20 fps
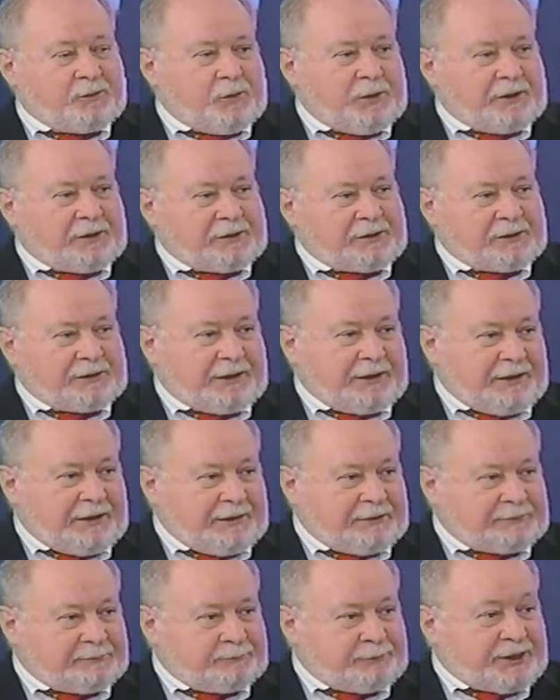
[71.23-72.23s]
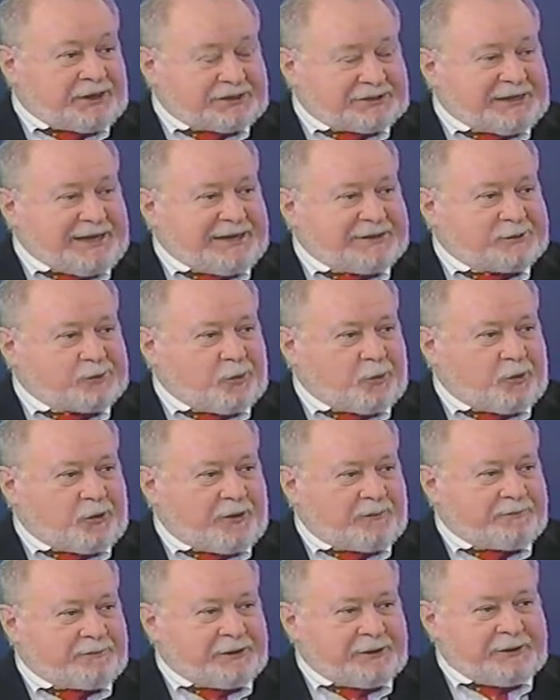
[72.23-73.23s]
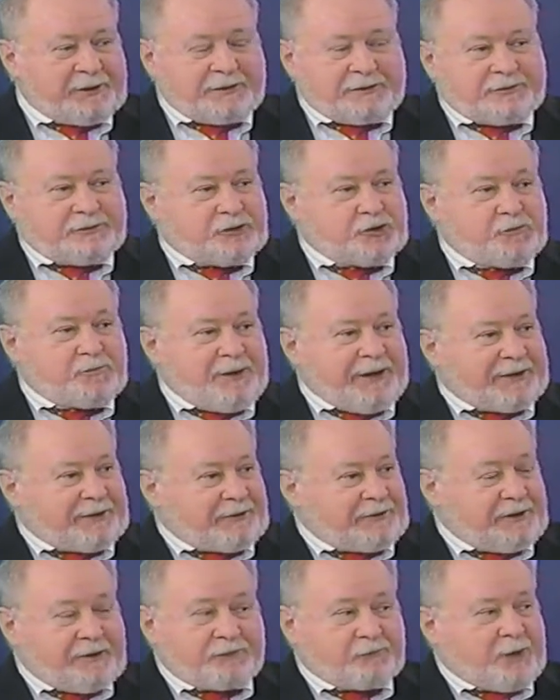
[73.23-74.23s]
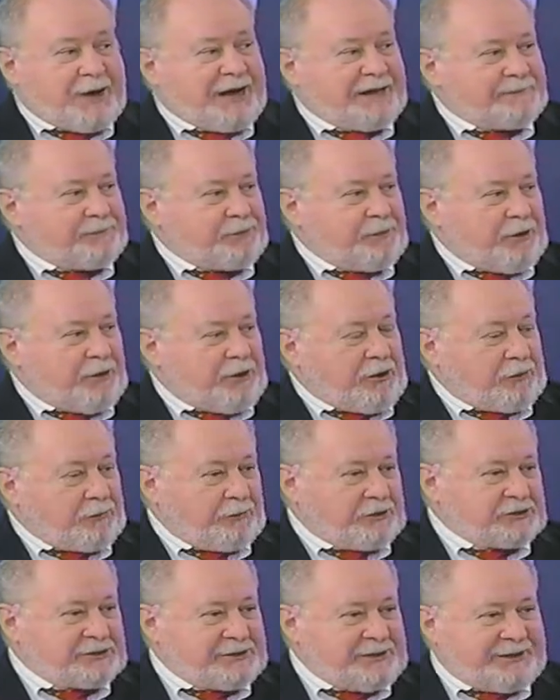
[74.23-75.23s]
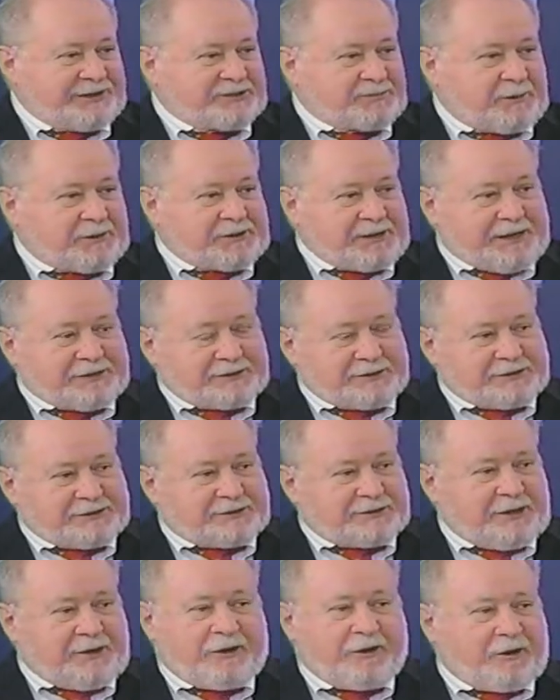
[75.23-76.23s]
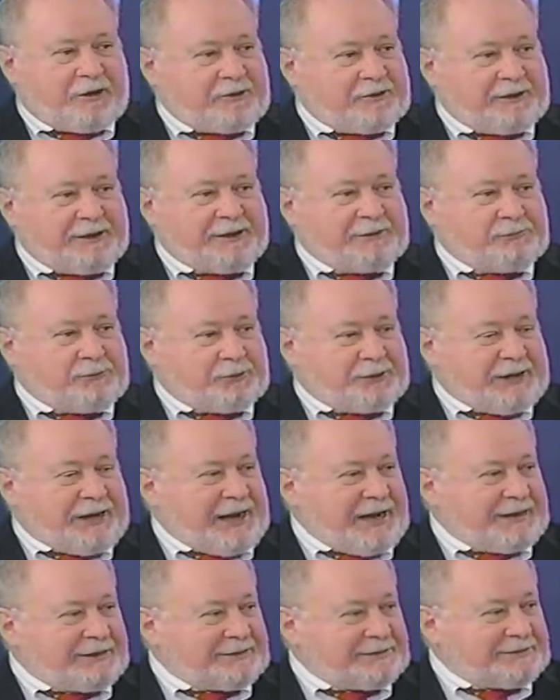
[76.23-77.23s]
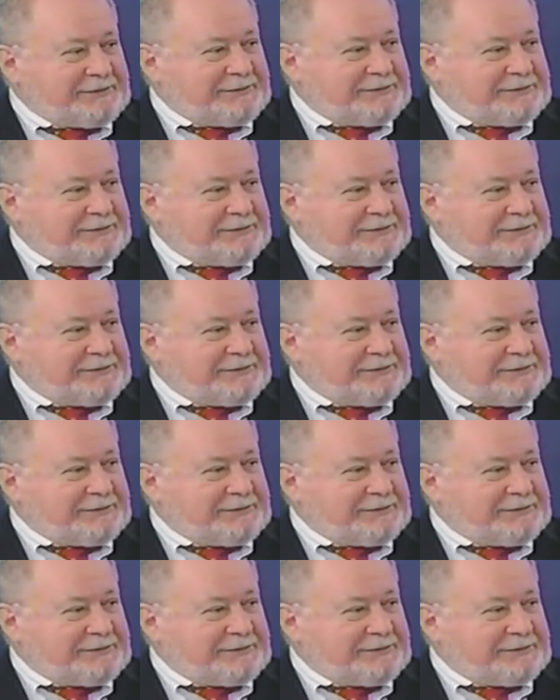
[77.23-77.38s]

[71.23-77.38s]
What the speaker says: Will Rick Santorum do better than Ron Paul, which the expectations are that he will not?